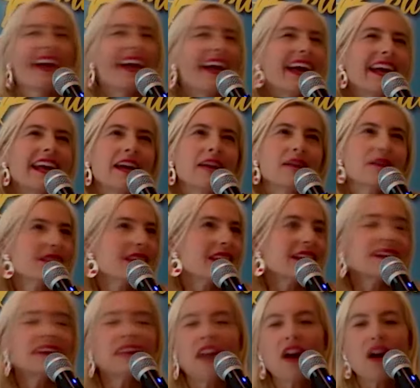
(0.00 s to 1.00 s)
And I was like,
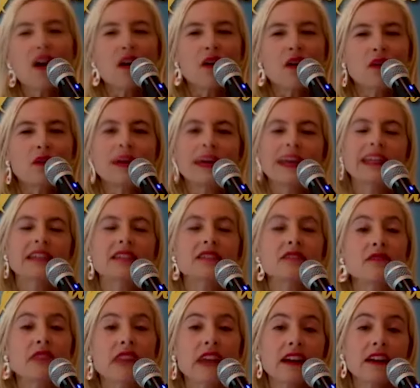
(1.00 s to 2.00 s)
no. And it's
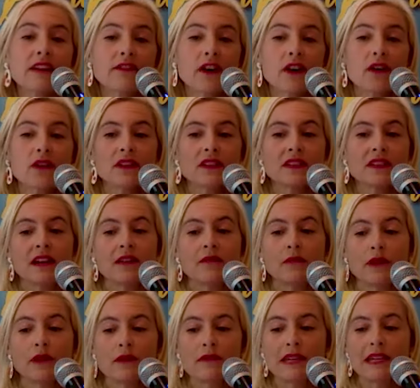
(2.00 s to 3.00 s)
very focused
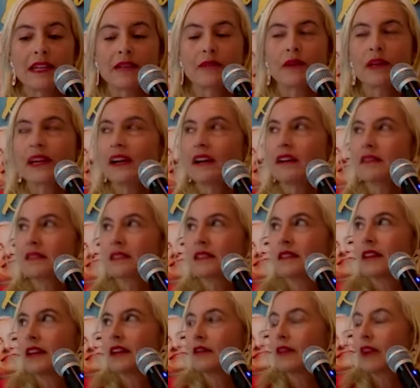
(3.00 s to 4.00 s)
on women. What else did
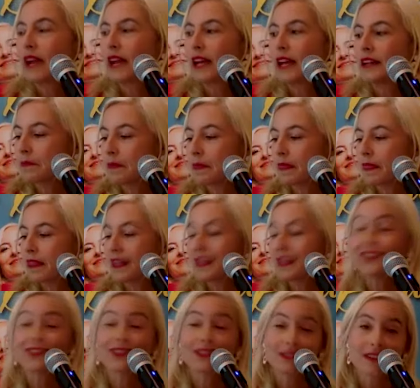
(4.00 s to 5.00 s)
they write?
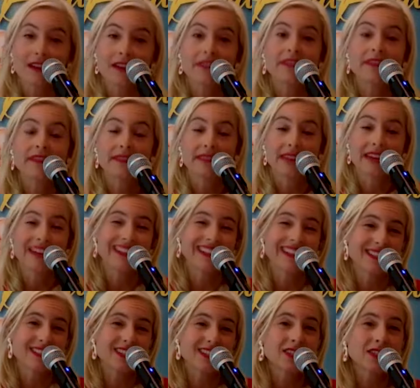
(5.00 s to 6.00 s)
He's just not that
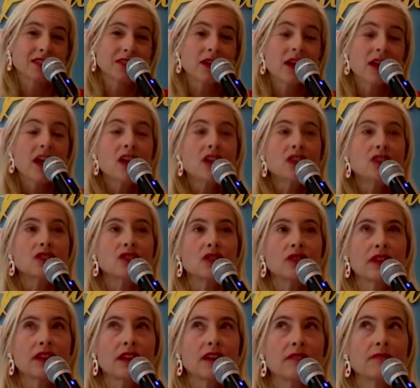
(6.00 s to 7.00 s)
into you. Mm-hmm. So
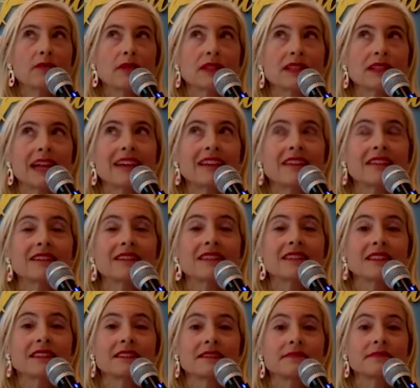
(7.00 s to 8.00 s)
their book, which title, is a
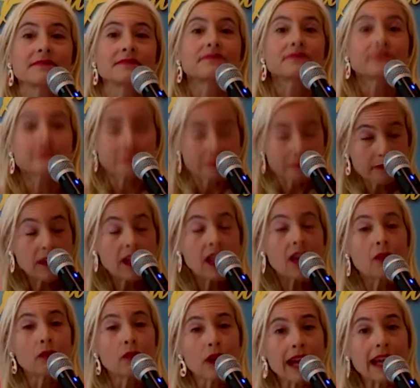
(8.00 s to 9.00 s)
movie, mm-hmm.
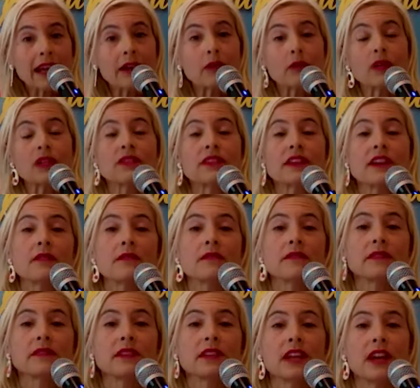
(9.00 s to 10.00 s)
right? Which their,
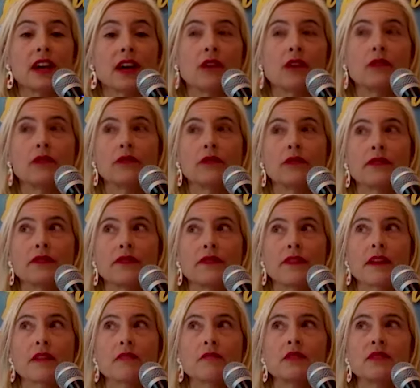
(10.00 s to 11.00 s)
you know,
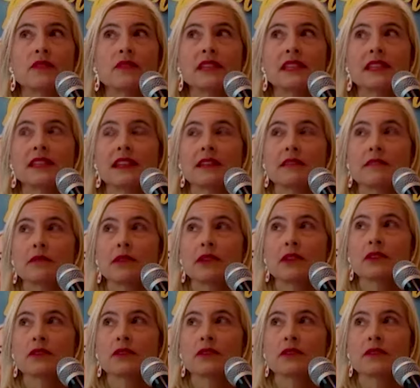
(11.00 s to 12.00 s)
their movies and
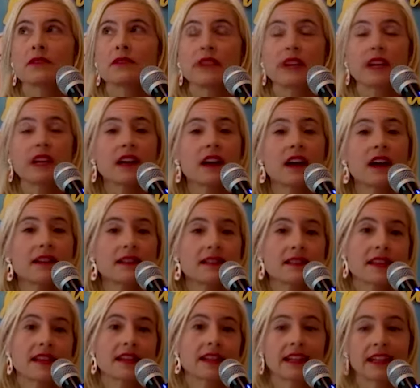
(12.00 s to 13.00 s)
books are very
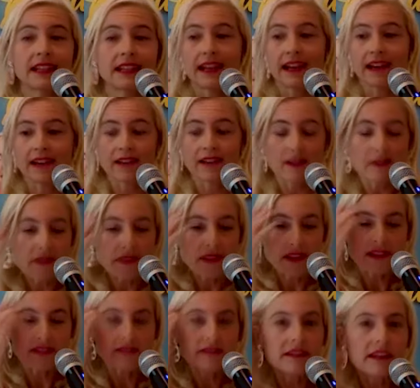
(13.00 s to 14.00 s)
condescending. And I don't know if
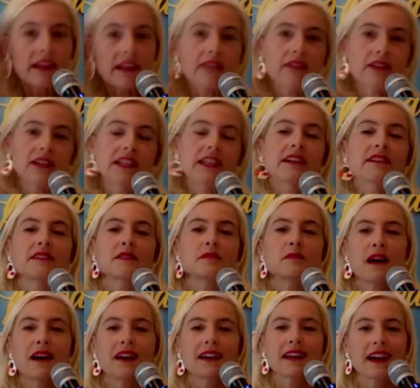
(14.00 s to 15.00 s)
they're ever going to hear this
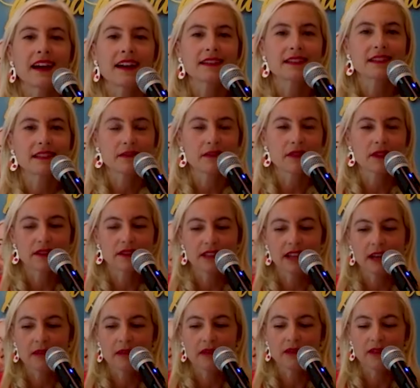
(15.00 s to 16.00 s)
podcast and if they're
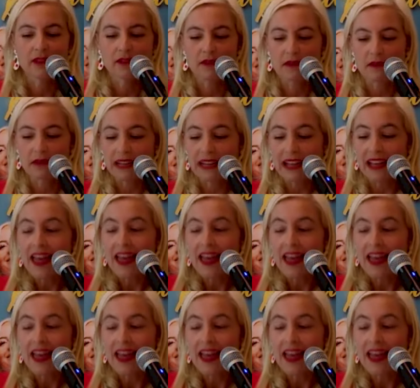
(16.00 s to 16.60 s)
coming for me, but